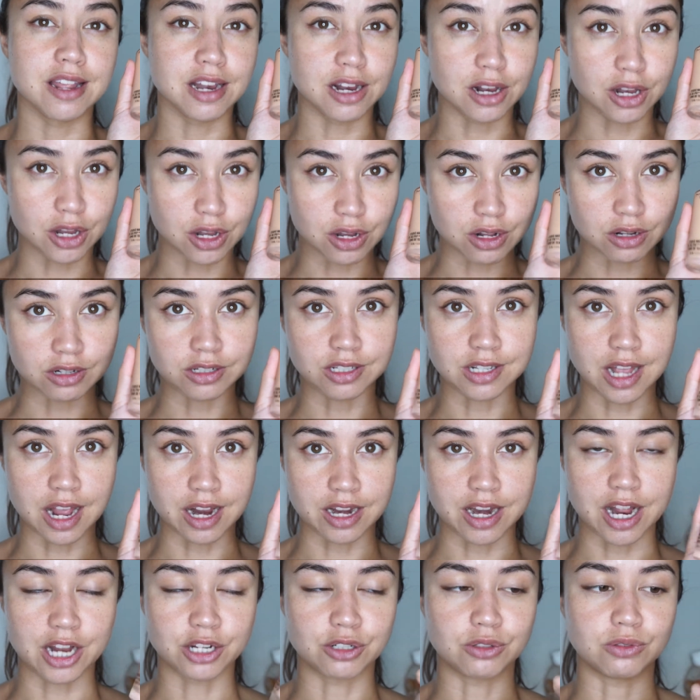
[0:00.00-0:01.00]
it looks like
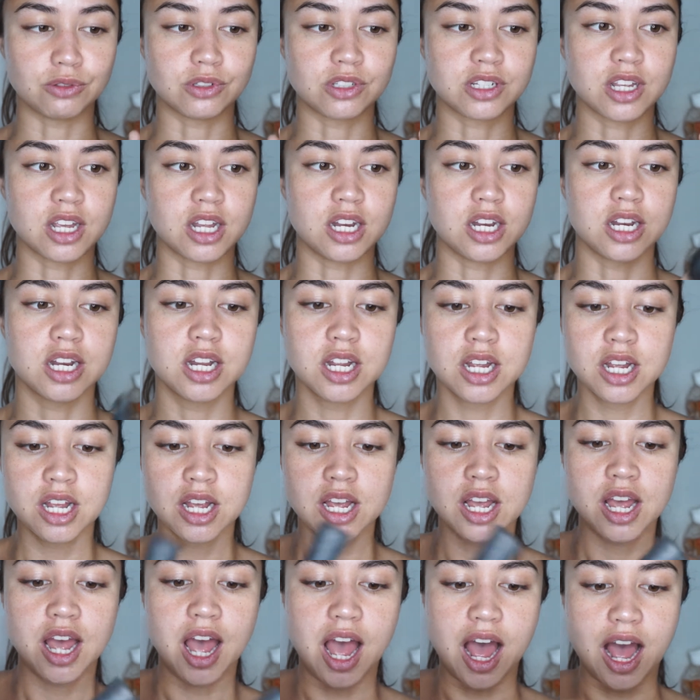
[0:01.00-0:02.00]
natural skin.
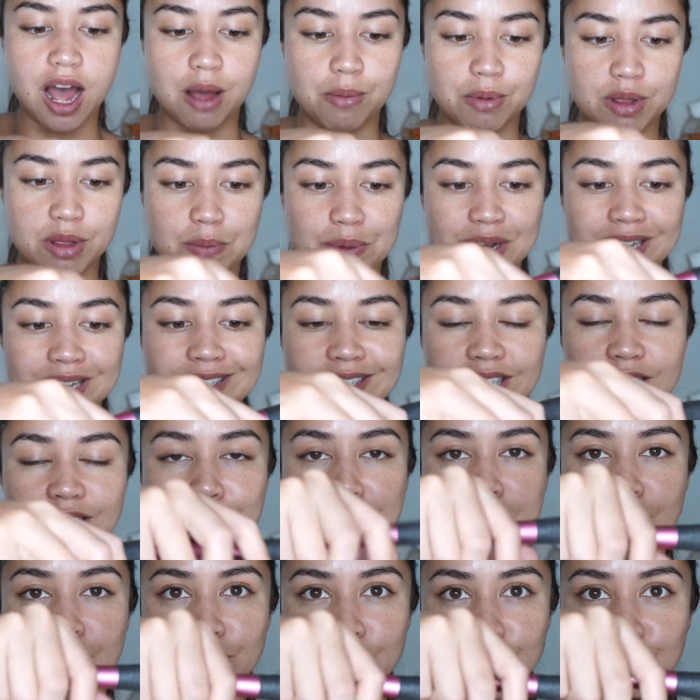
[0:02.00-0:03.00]
And the best thing
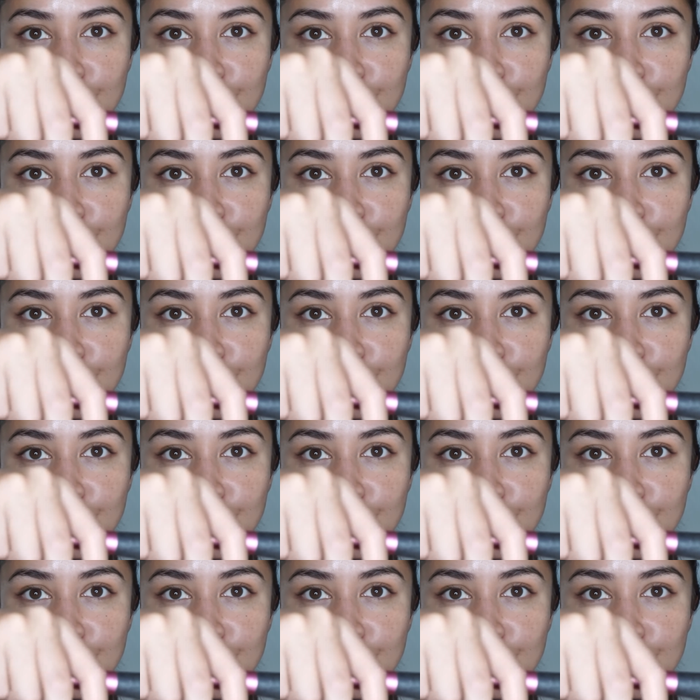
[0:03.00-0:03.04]
about this